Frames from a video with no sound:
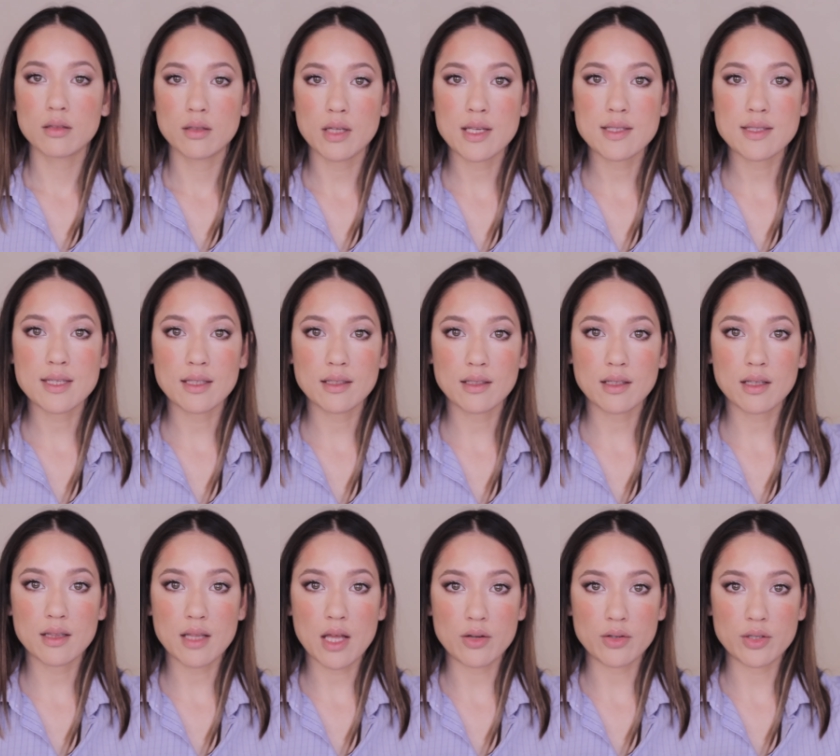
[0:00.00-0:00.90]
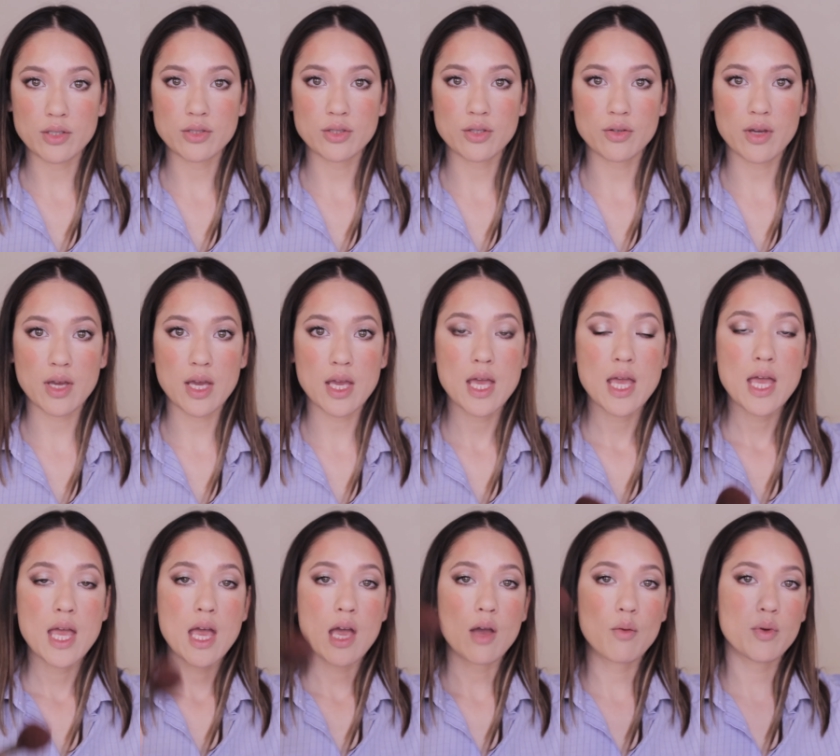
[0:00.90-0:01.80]
Nice and clownish, okay?
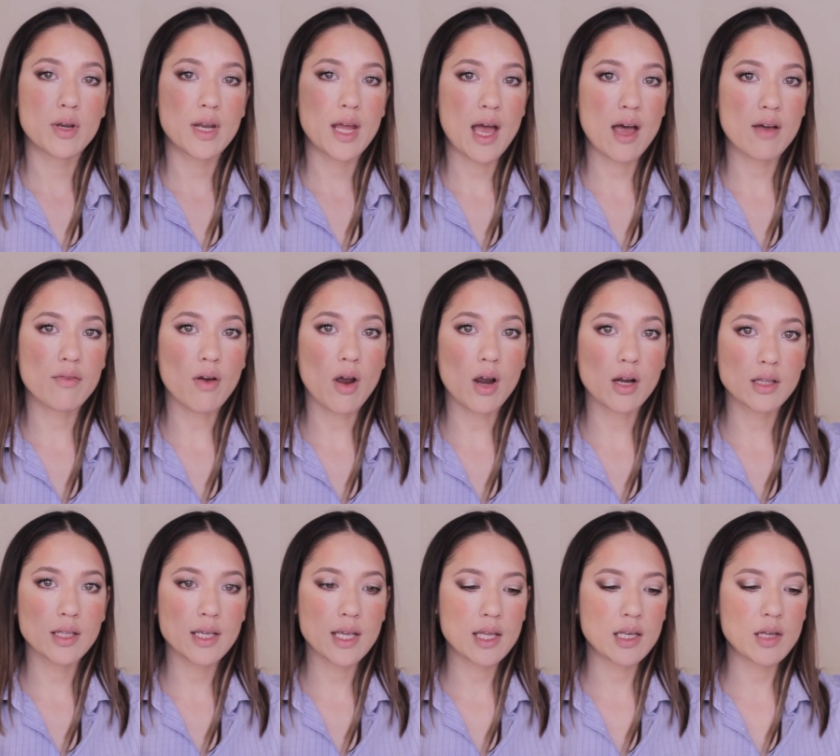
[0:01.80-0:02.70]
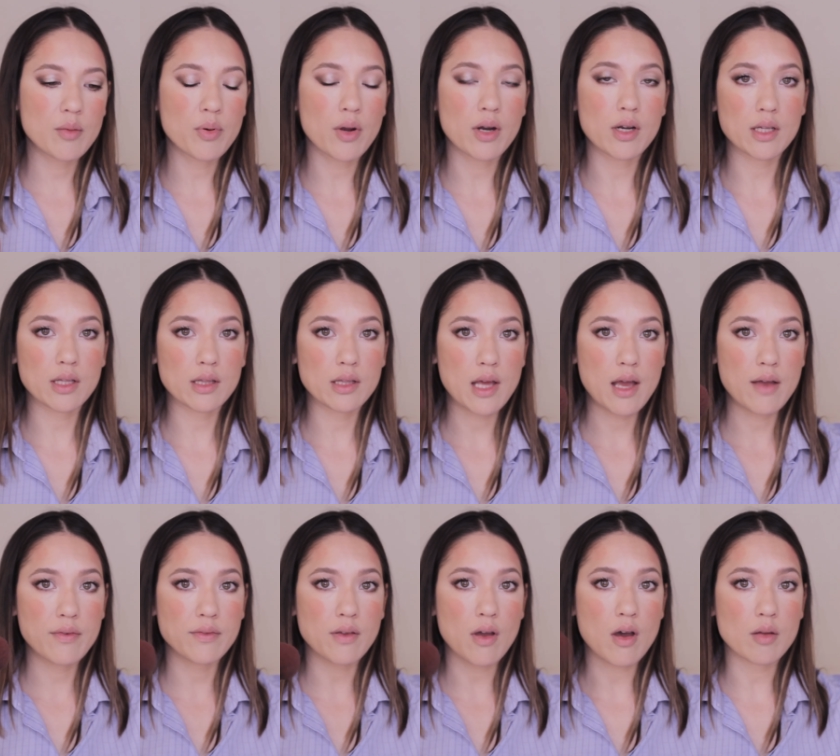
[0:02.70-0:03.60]
And when I have hardly any product
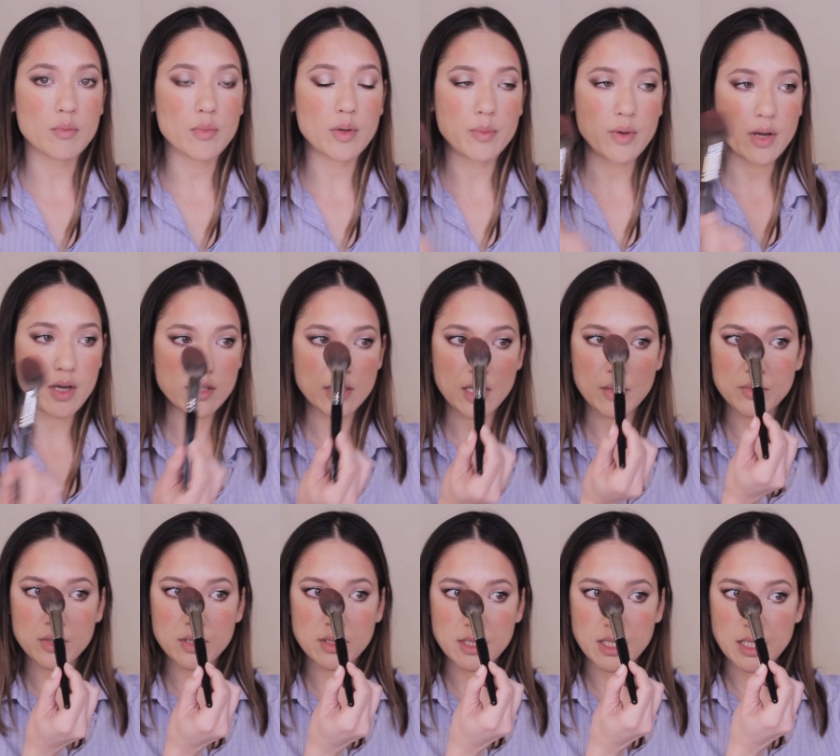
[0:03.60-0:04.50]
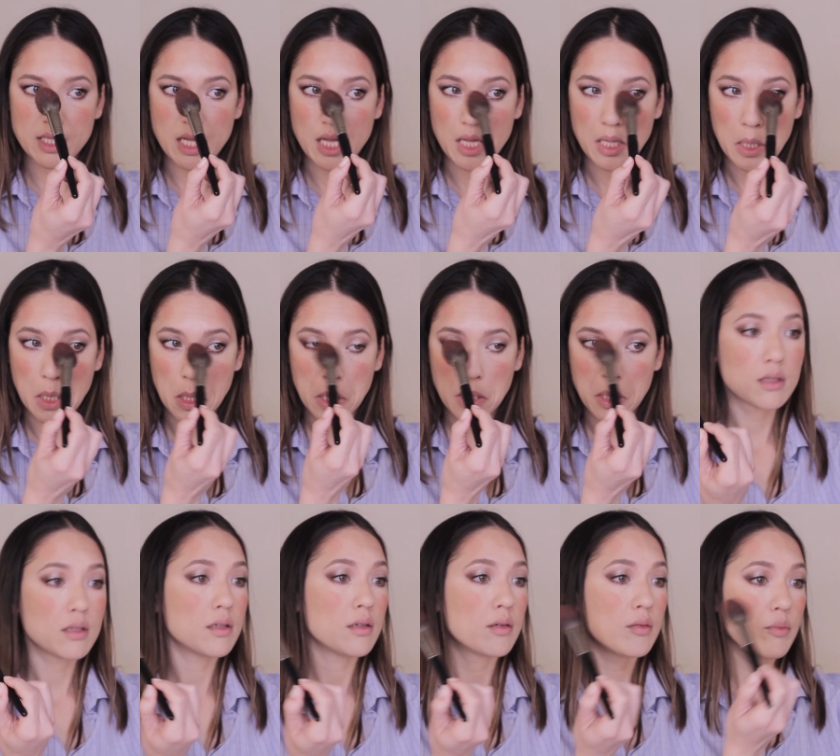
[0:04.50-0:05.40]
left on my brush, I'm just gonna
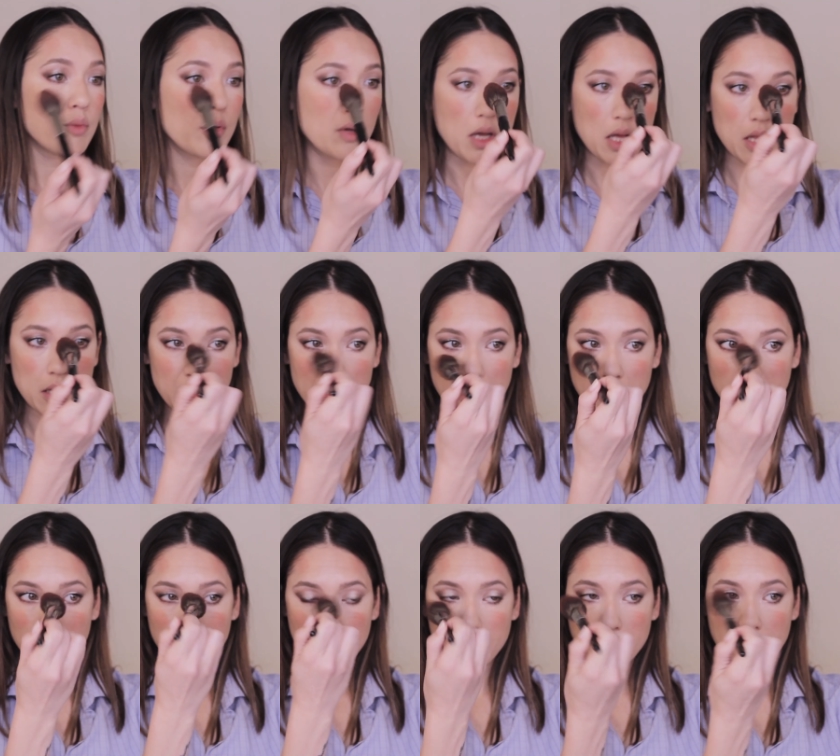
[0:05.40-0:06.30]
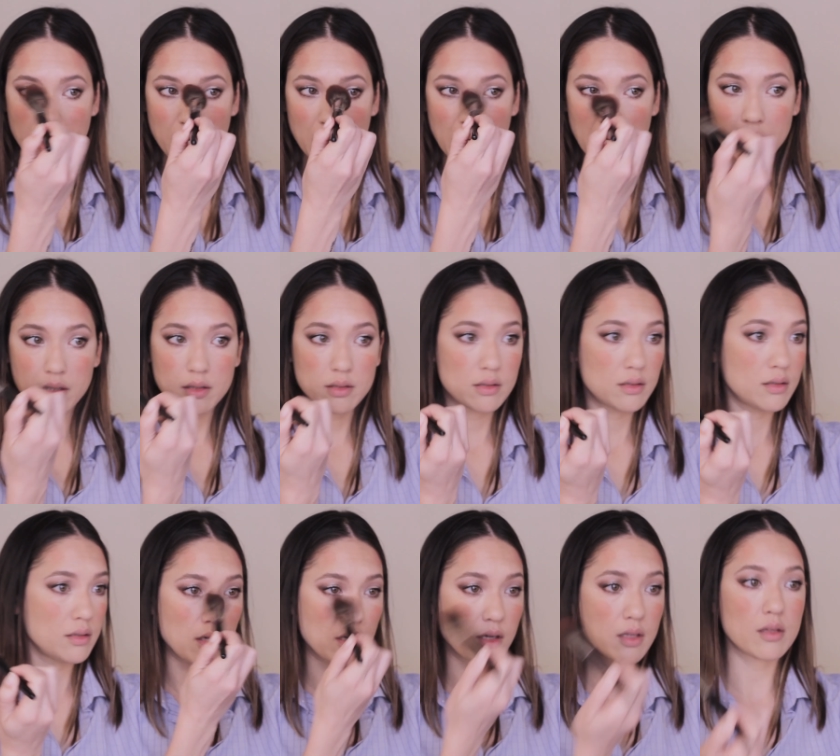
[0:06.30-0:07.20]
put a little bit there
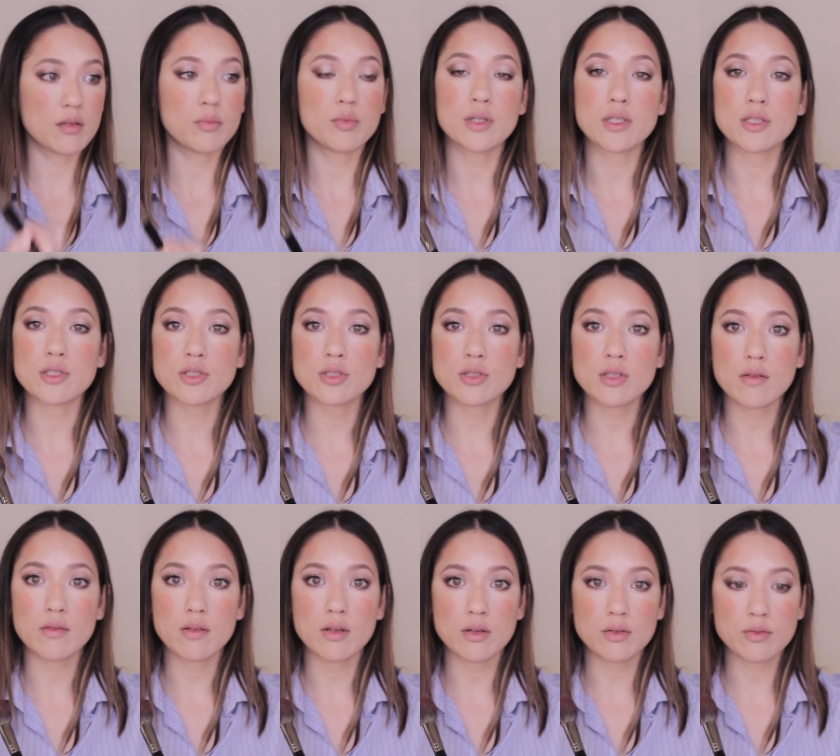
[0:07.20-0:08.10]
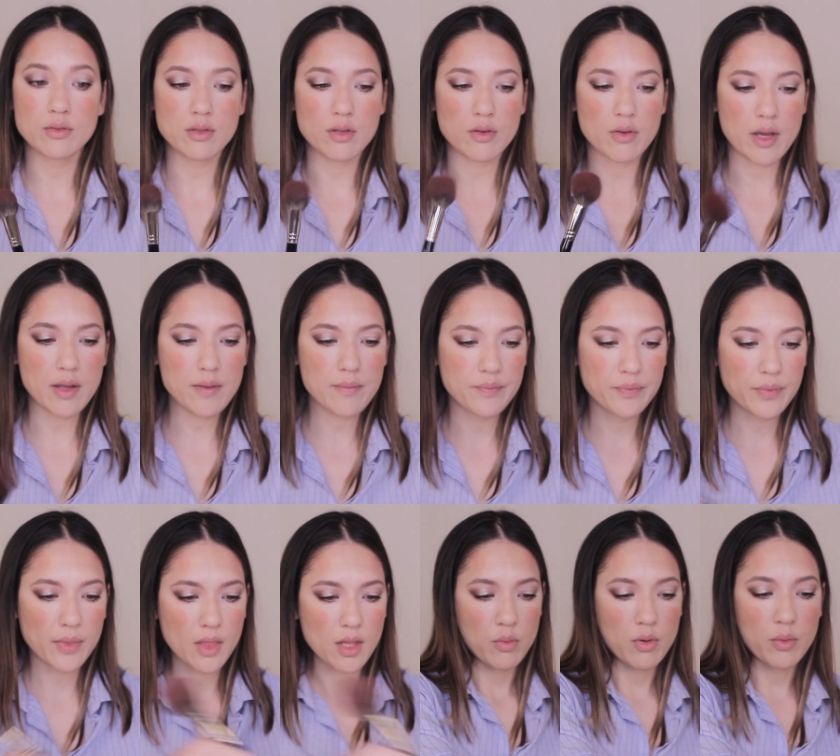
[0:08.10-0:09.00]
on the bridge of the nose, okay?
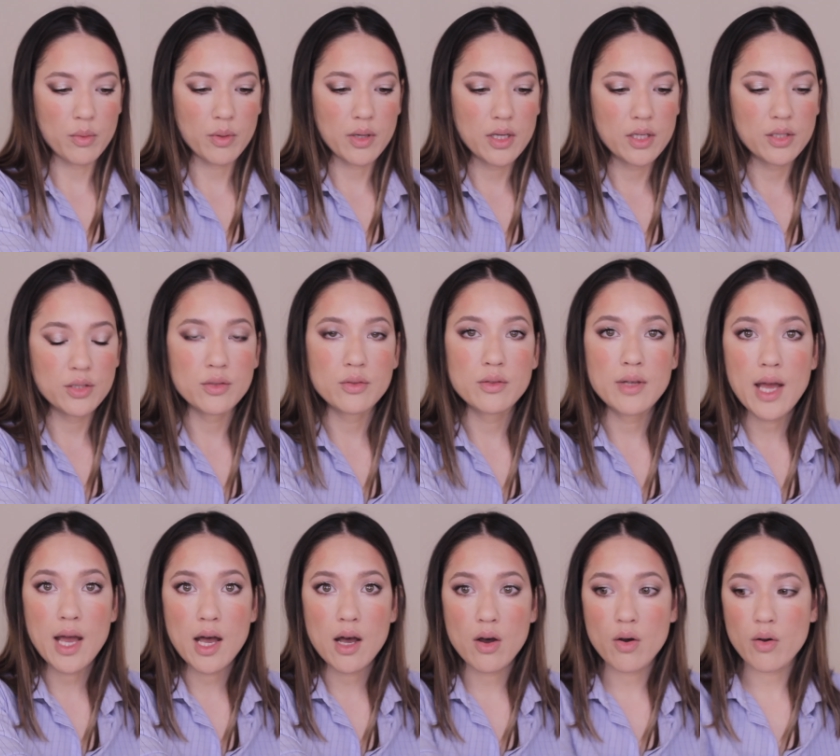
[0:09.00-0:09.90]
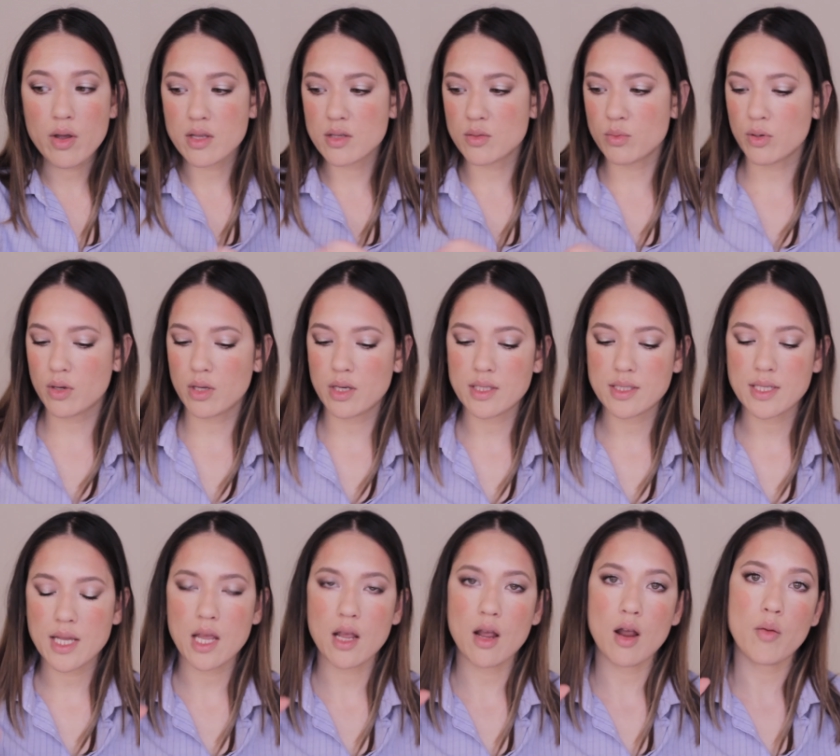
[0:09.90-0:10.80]
What we're gonna do now is we're gonna
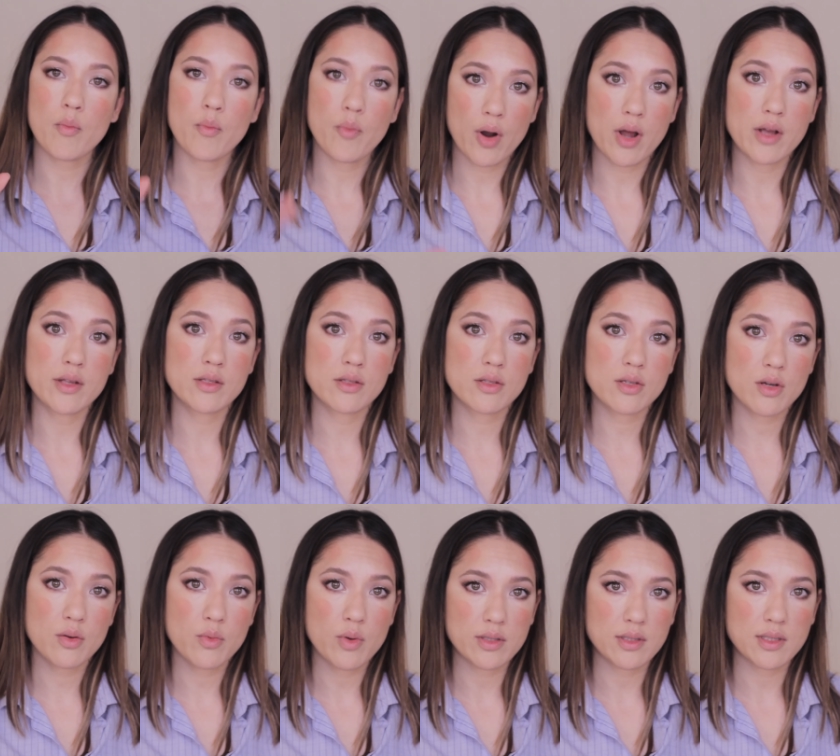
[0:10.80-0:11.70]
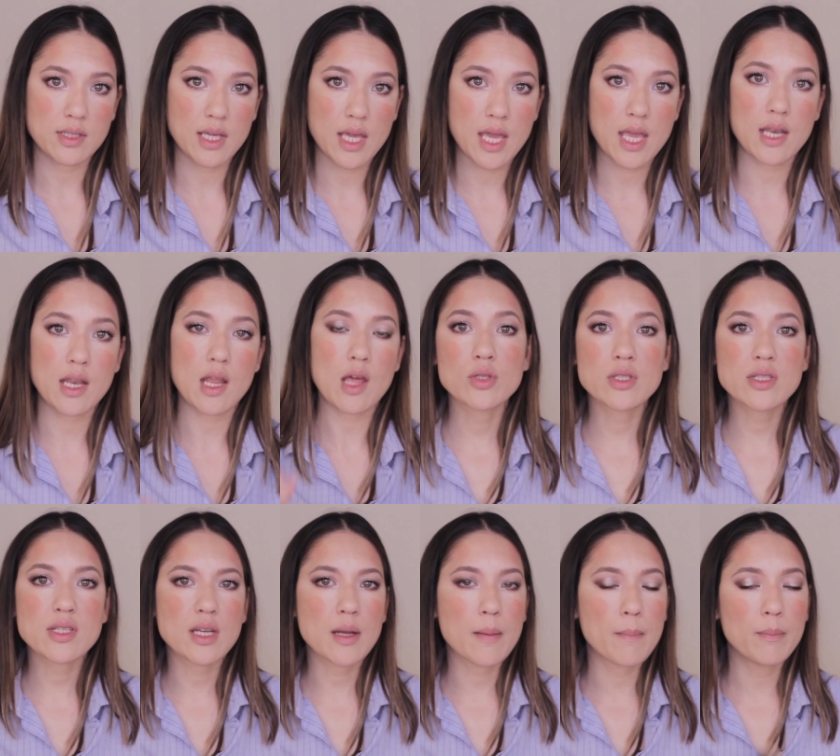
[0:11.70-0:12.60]
take our bronzer once again. We're
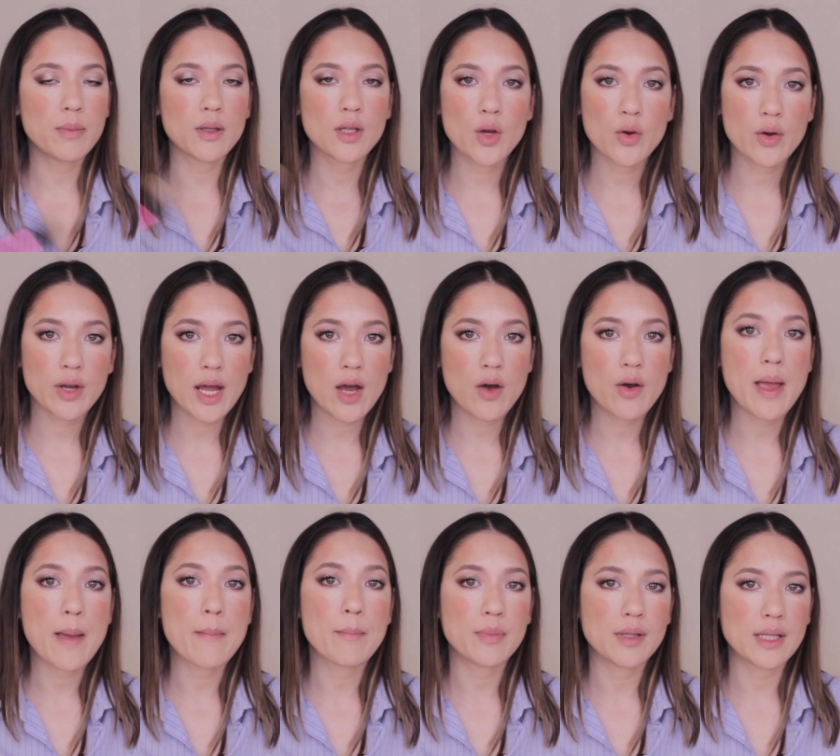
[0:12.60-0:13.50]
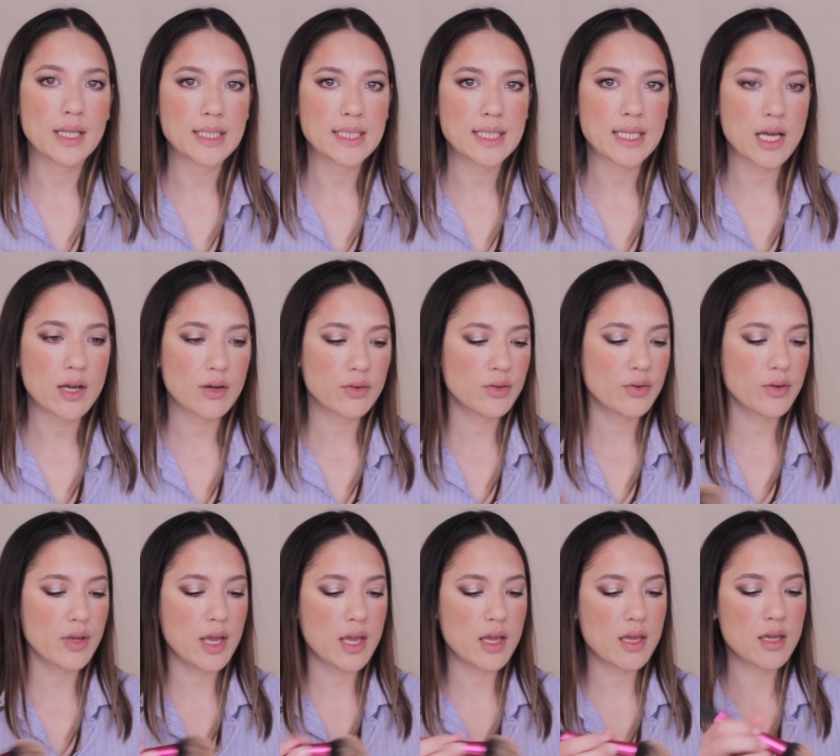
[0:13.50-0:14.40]
just gonna blow it out and blend it out,
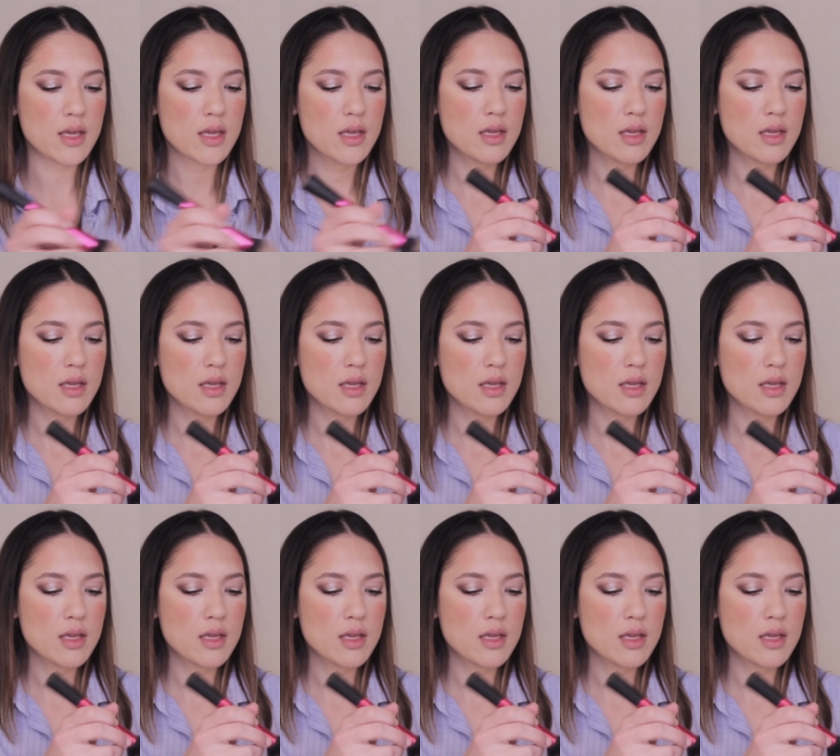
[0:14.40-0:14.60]
okay?